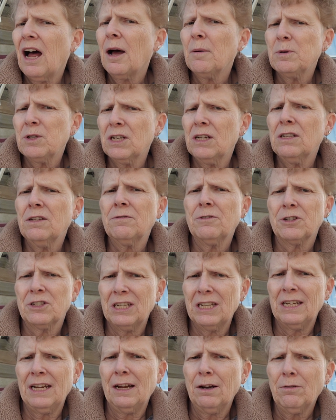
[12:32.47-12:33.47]
options for
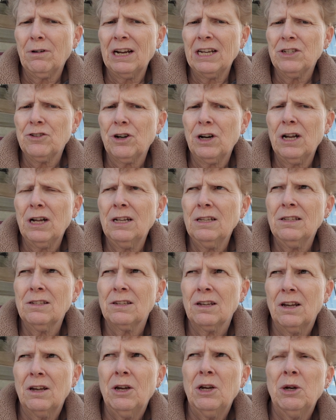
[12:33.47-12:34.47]
sit down restaurants.